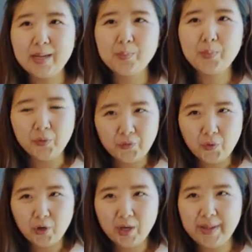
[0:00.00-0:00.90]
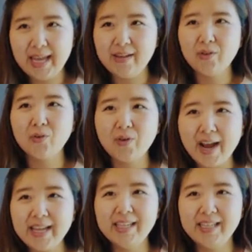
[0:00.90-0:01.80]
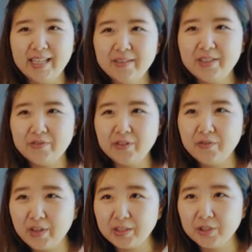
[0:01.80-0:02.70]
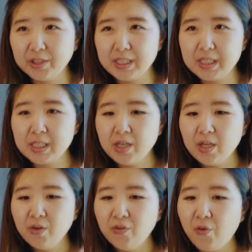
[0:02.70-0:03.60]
that perform a variety of different functions